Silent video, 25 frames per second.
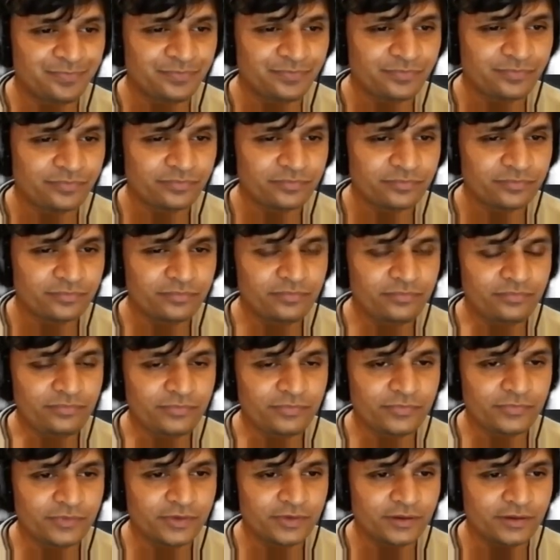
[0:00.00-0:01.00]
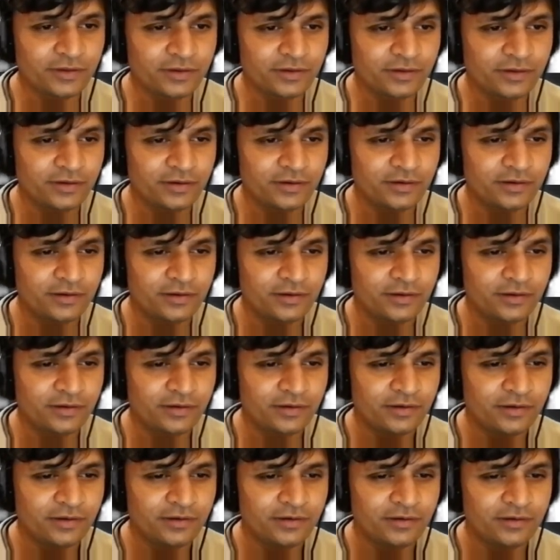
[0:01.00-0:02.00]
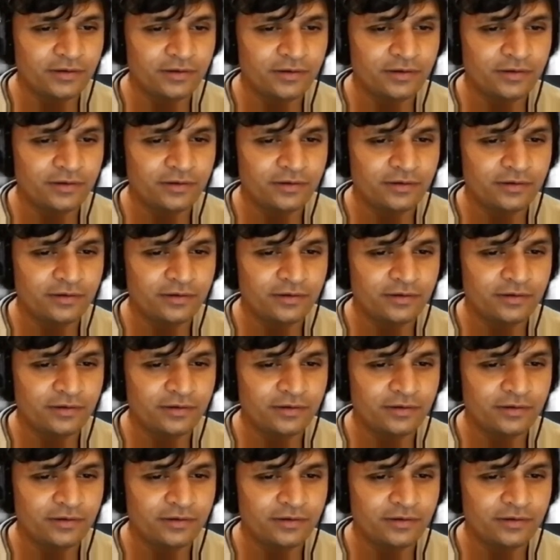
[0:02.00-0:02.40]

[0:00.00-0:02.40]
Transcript: [no speech]